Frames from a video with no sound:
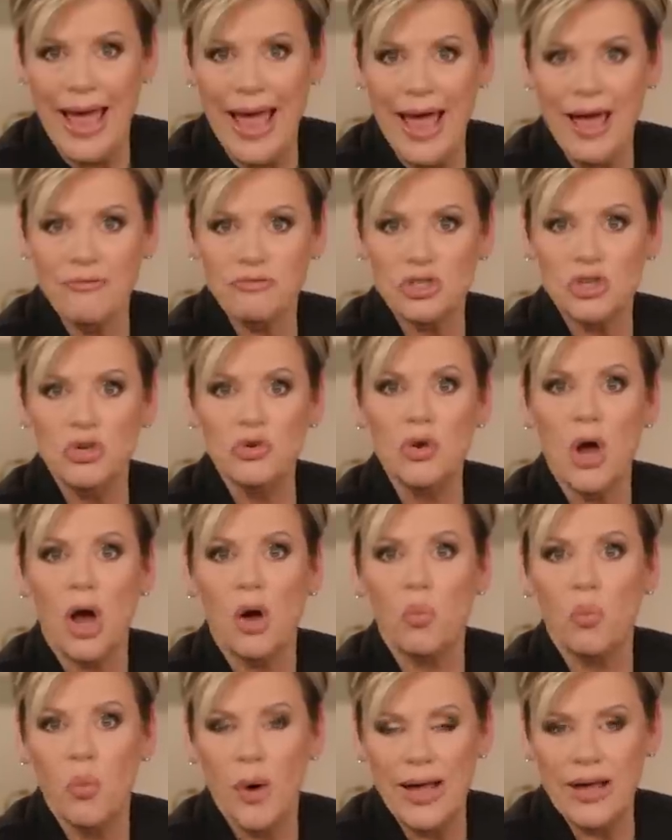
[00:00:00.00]
have to
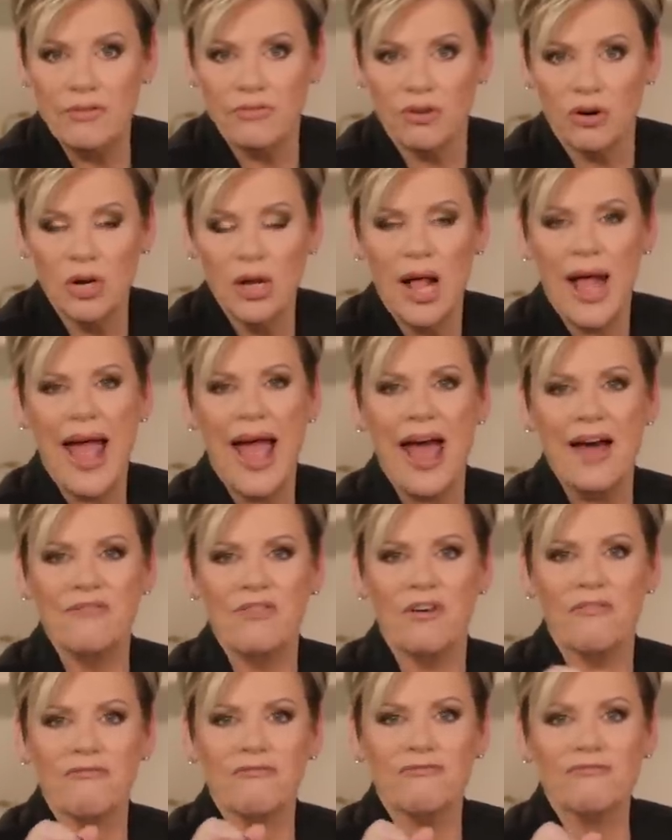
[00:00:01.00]
not waver. Have
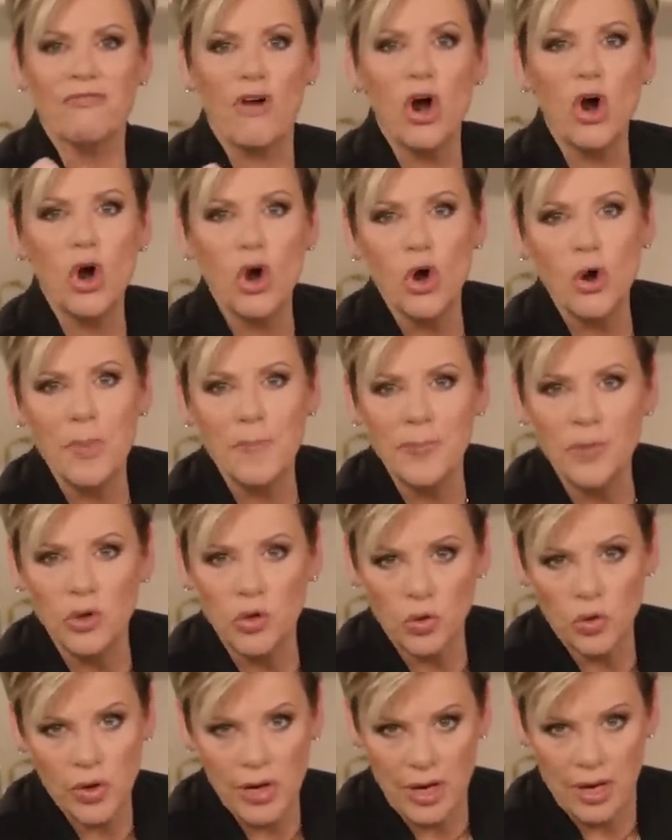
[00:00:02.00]
a firm
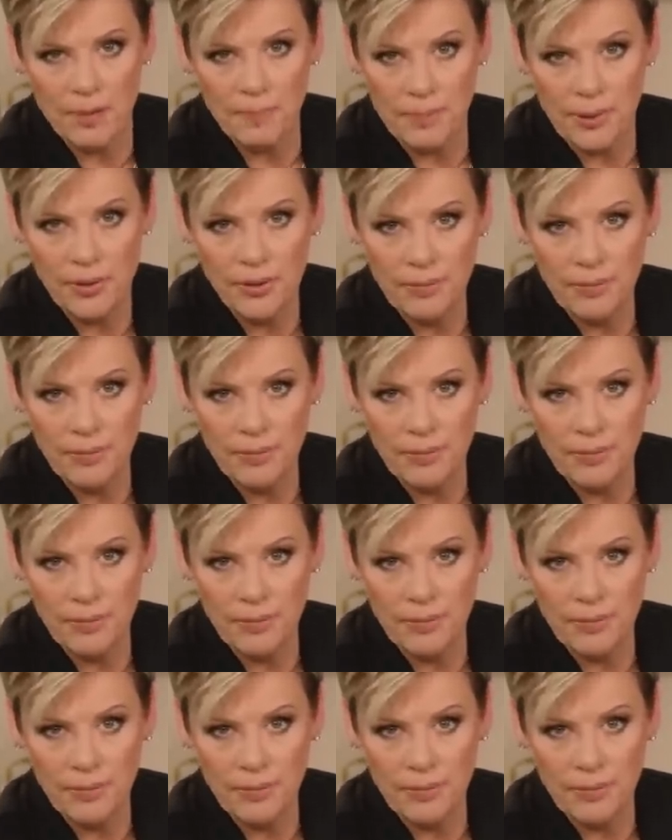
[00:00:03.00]
grip,